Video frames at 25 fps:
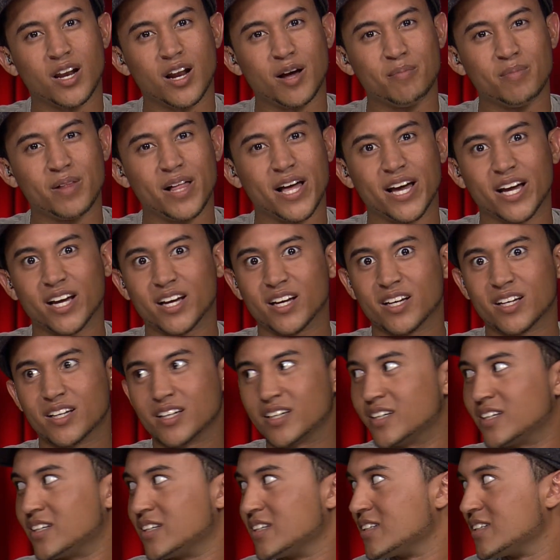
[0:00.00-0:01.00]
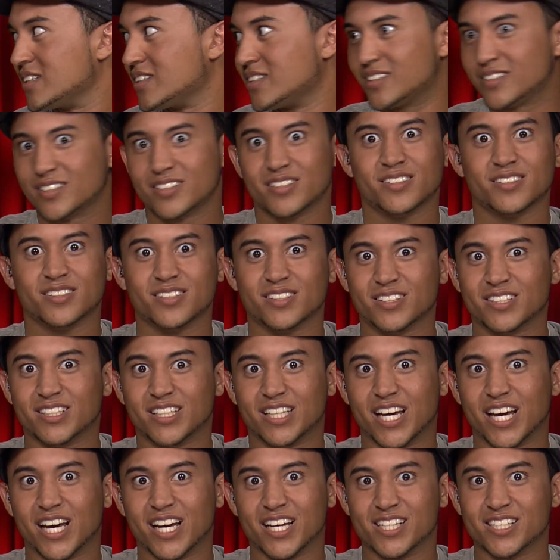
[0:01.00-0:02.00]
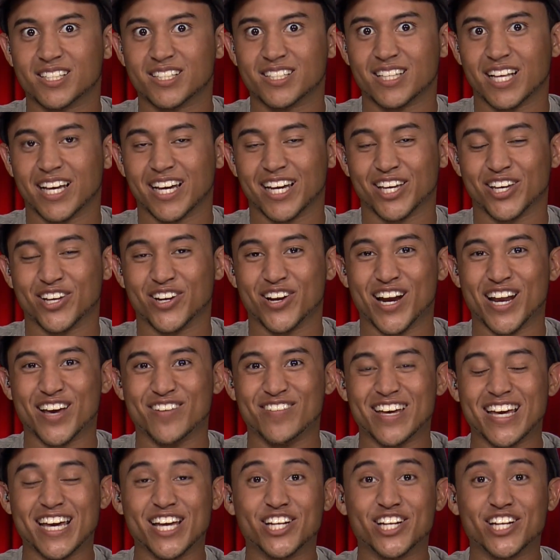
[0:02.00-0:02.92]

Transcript: and I'm like. Yes, like you know what I mean.